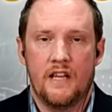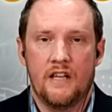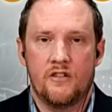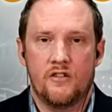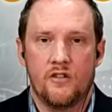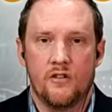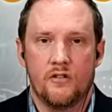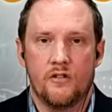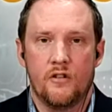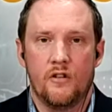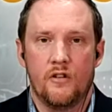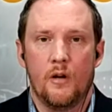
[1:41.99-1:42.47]

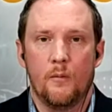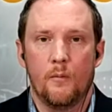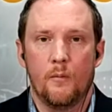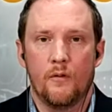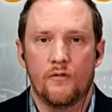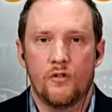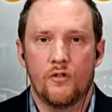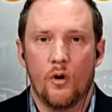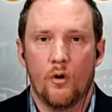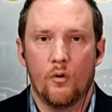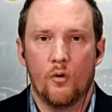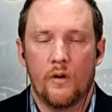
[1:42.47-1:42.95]
That's just the number
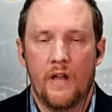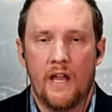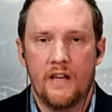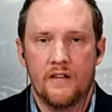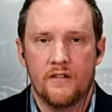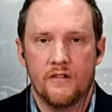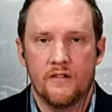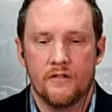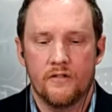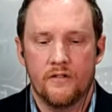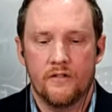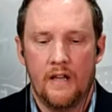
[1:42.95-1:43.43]
of total
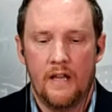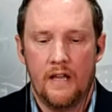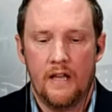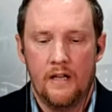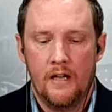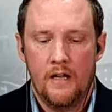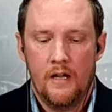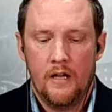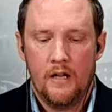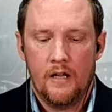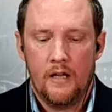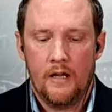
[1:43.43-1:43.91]
cases that